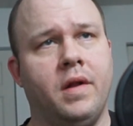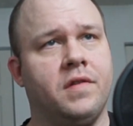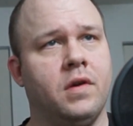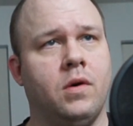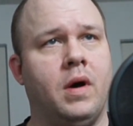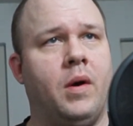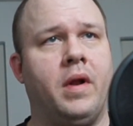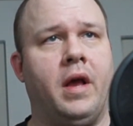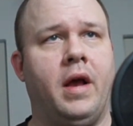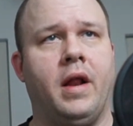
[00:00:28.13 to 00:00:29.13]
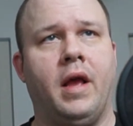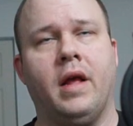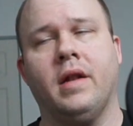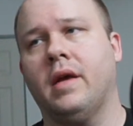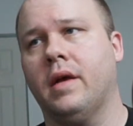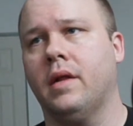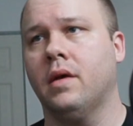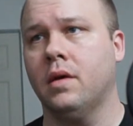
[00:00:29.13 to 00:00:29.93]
so I went ahead and did,